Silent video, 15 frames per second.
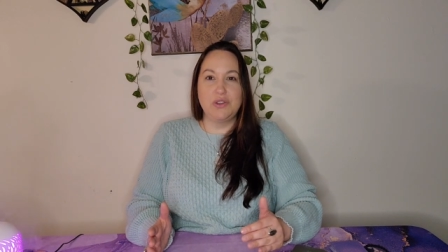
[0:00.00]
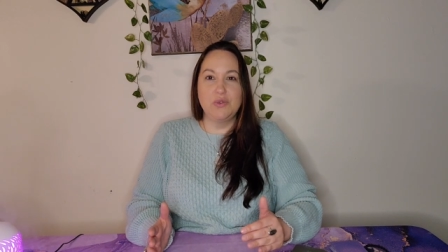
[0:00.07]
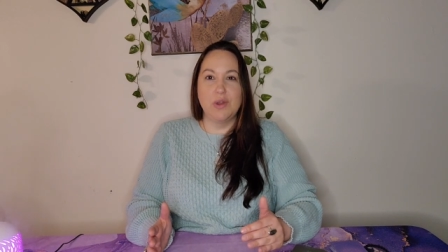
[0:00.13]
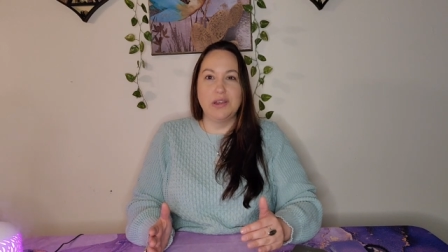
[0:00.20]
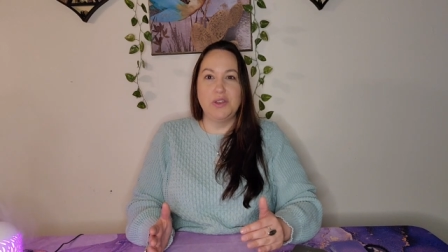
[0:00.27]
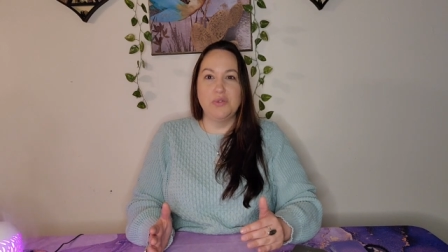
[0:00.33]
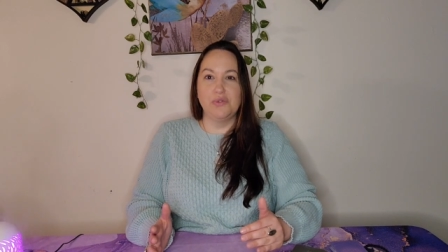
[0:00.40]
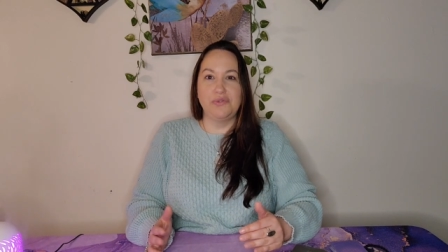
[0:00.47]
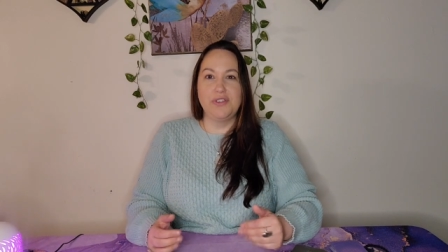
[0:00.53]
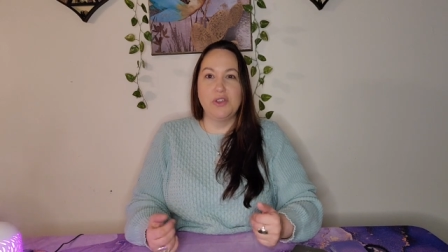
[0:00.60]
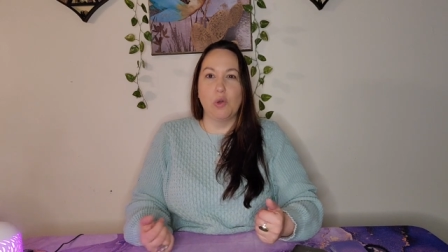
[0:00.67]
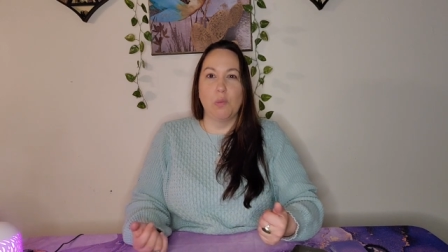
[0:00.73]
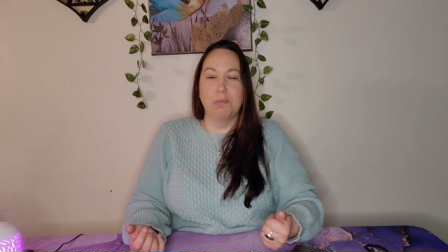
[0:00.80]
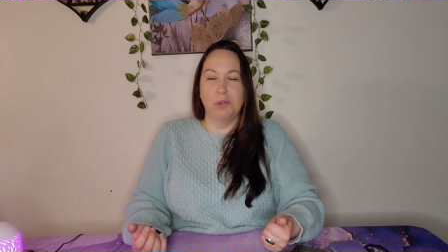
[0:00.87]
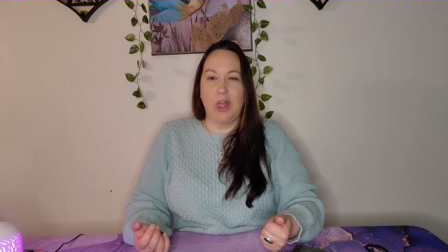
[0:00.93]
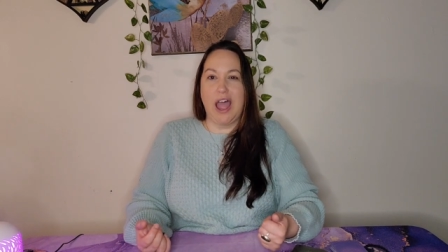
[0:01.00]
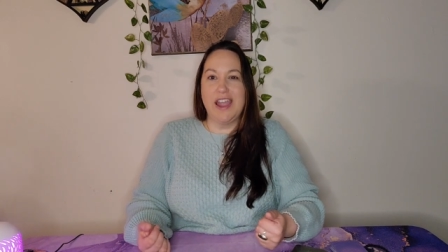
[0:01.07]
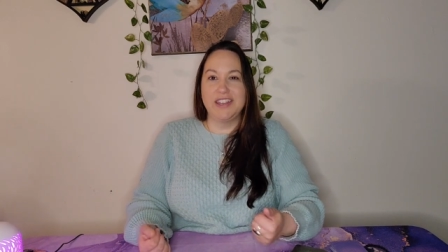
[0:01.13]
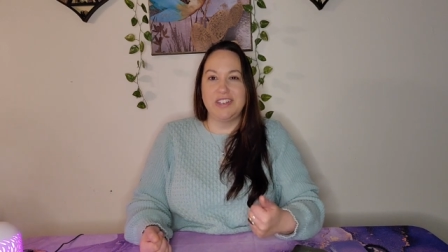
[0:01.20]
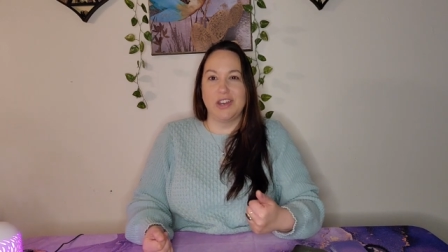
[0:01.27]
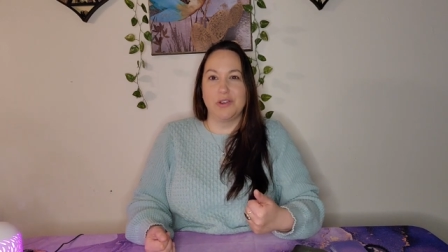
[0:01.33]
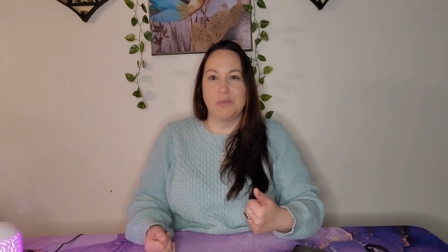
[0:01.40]
to and you feel
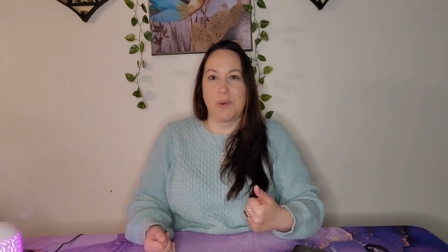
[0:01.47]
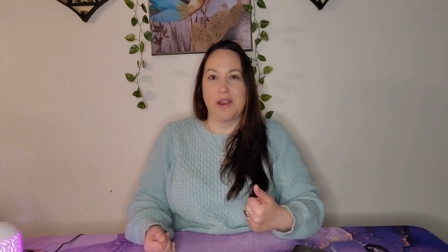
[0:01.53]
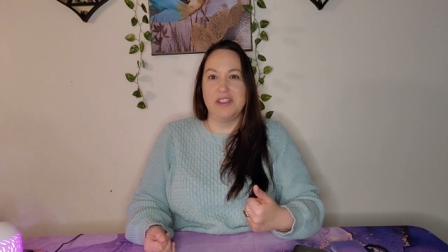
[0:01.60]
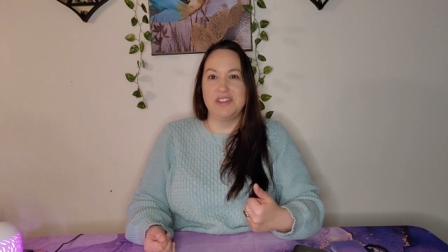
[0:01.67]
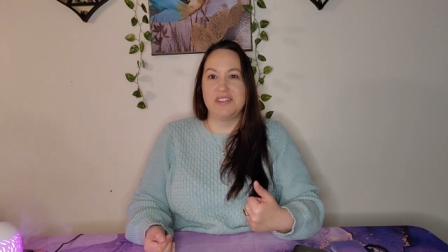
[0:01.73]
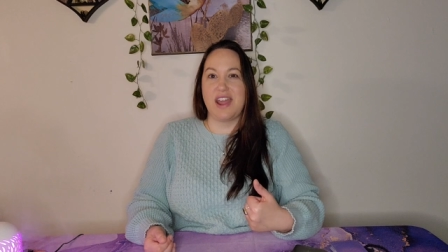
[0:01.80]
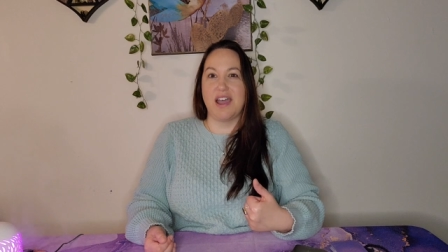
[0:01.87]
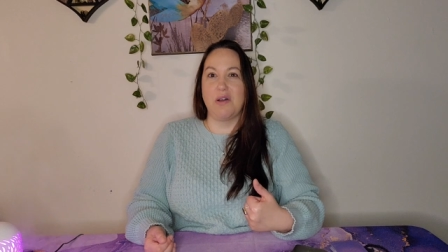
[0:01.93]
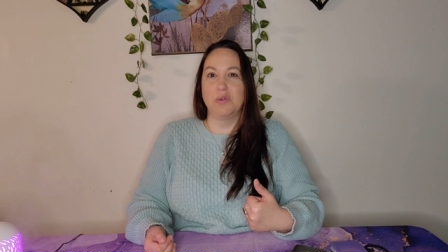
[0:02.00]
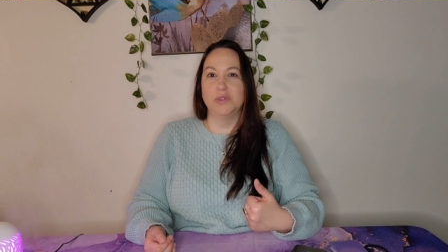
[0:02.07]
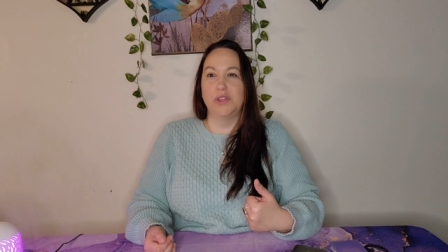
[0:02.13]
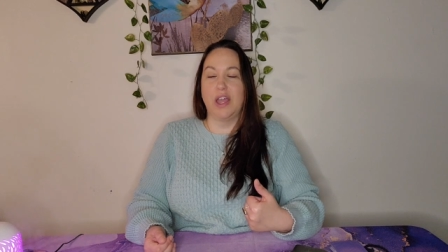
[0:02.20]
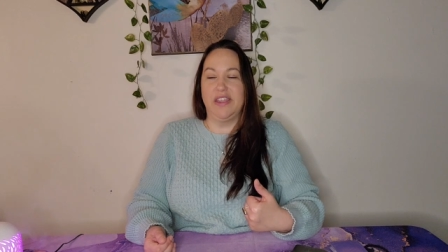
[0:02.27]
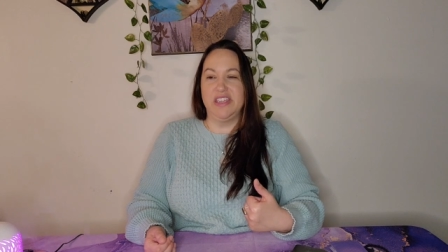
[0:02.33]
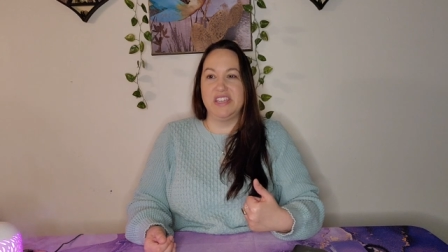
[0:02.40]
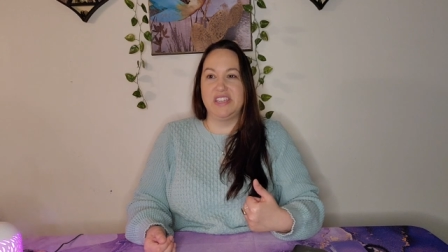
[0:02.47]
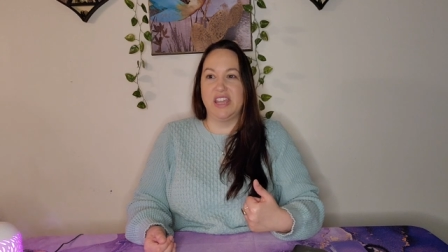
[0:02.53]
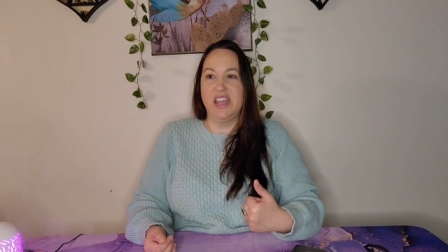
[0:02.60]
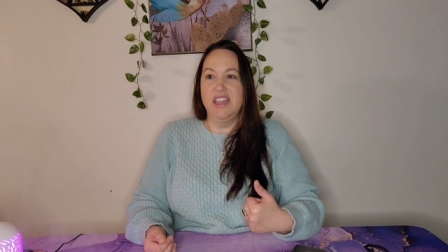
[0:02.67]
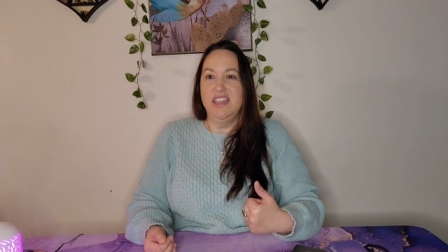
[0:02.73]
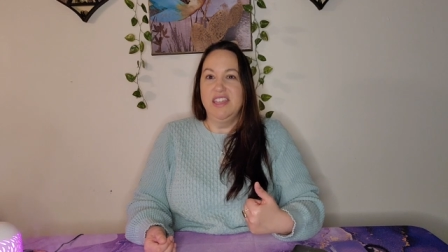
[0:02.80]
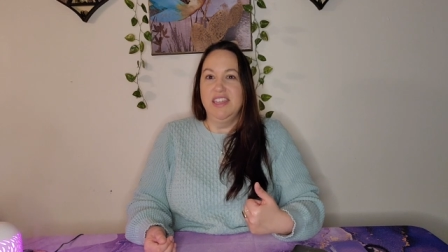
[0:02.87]
blinded right now. Like,